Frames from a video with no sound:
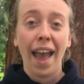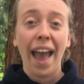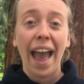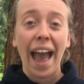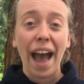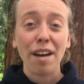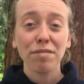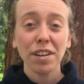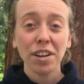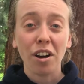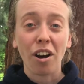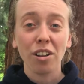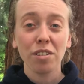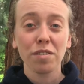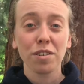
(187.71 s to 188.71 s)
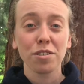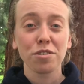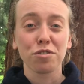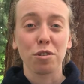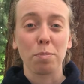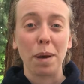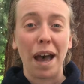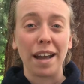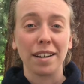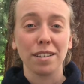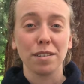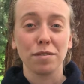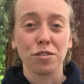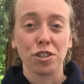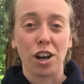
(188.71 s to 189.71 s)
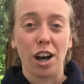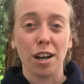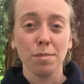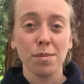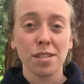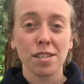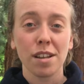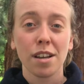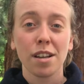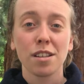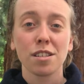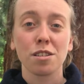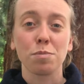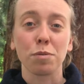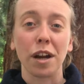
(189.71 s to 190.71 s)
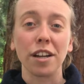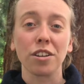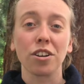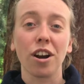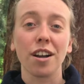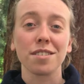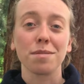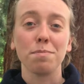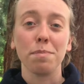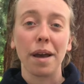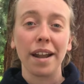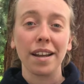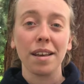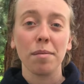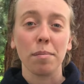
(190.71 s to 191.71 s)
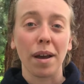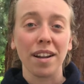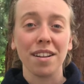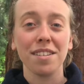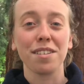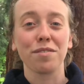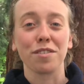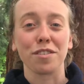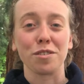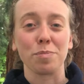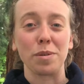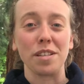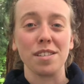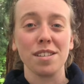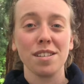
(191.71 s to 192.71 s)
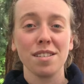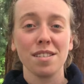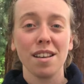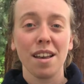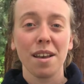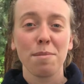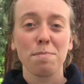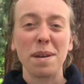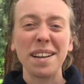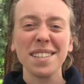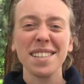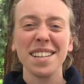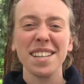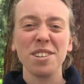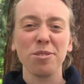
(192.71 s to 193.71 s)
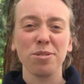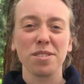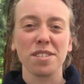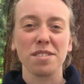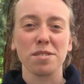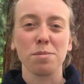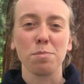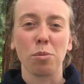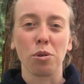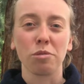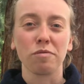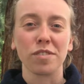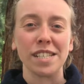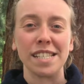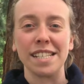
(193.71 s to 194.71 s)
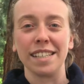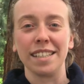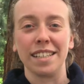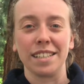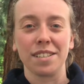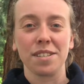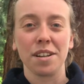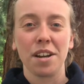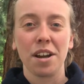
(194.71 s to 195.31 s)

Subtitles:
Having all of those repetitive jobs spread across many, many different species makes the ecosystem more resilient,